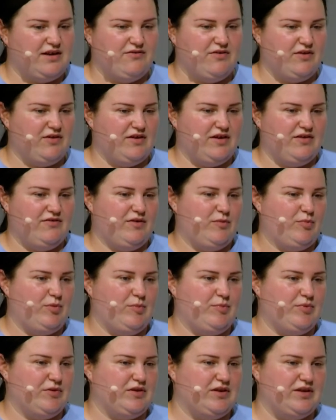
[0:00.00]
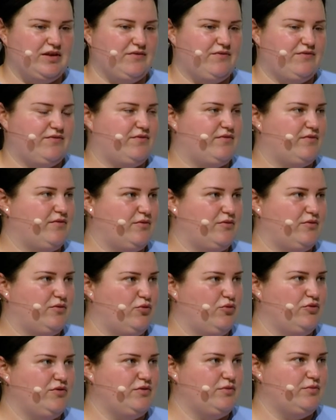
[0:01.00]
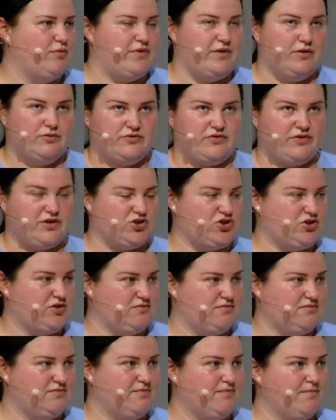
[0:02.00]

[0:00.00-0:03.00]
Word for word: every every people live good without Russia.